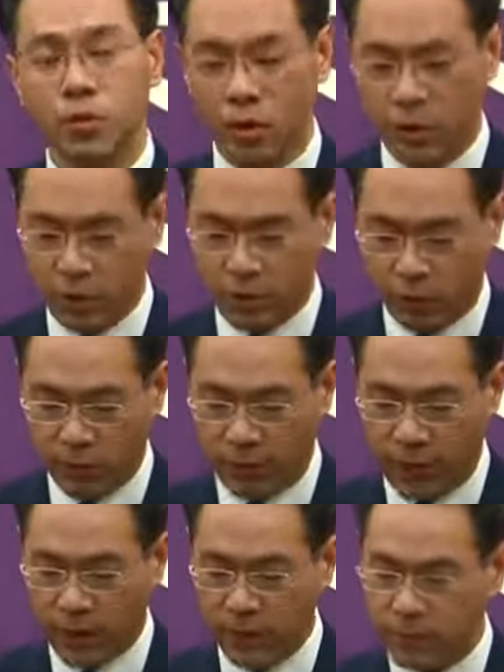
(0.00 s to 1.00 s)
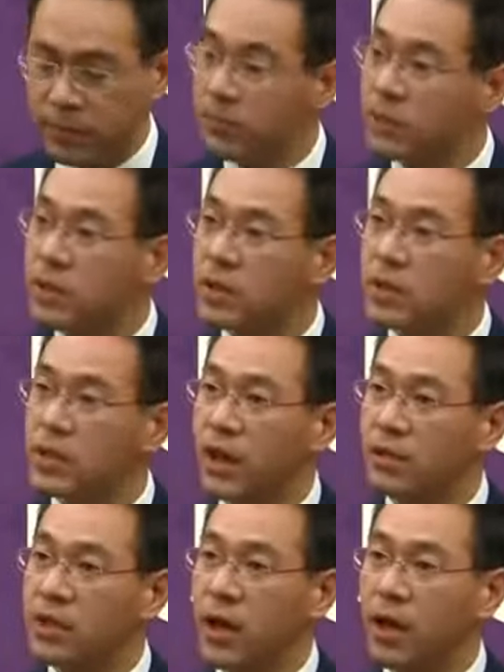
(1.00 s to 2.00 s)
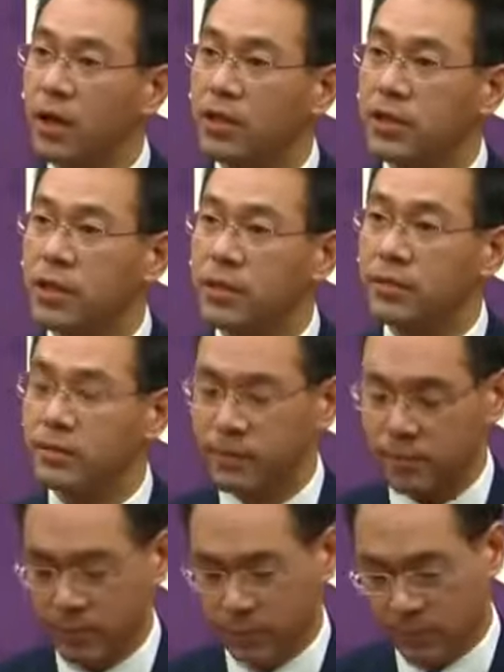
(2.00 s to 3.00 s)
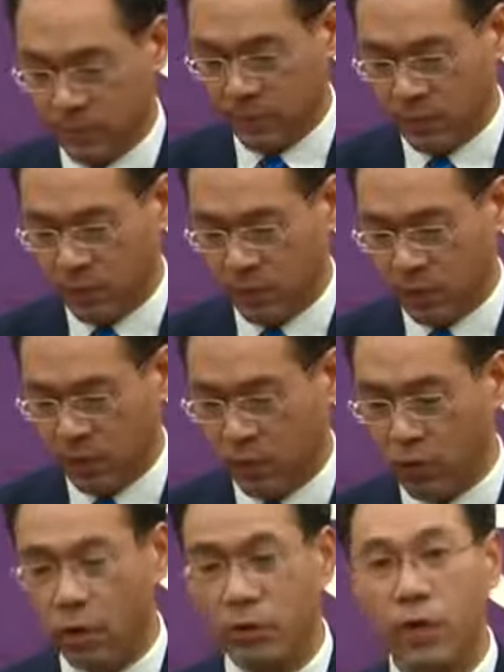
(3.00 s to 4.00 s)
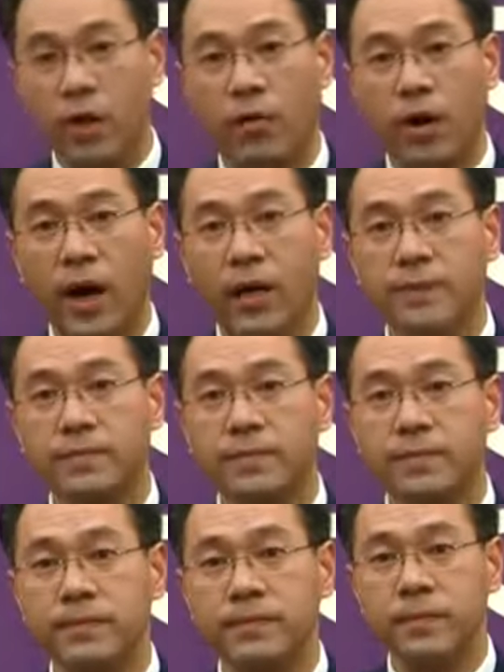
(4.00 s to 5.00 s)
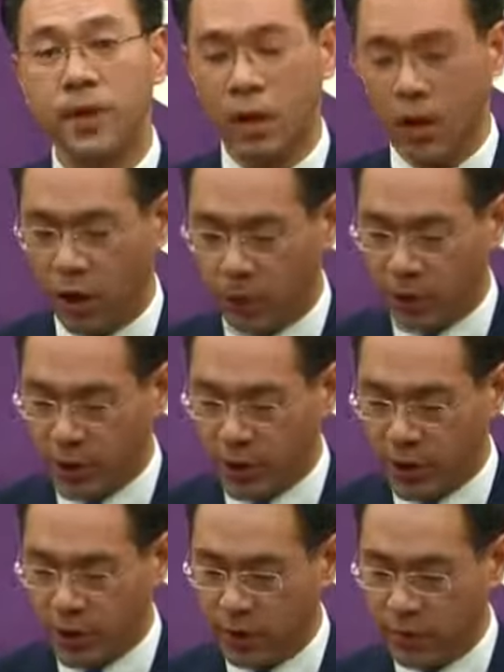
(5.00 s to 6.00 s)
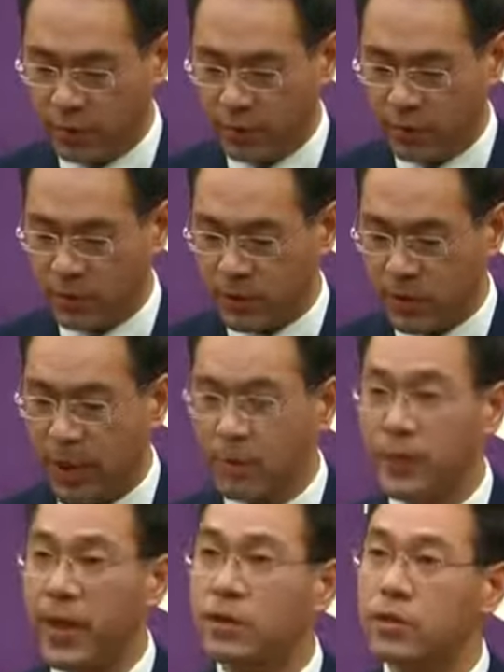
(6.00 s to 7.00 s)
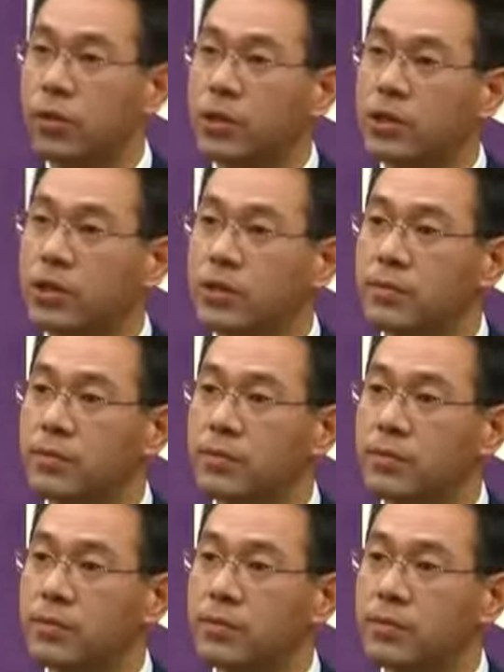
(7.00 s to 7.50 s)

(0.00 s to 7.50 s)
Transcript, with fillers: China hopes the United States meets China halfway and resolves problems through dialogue rather than unilateral steps.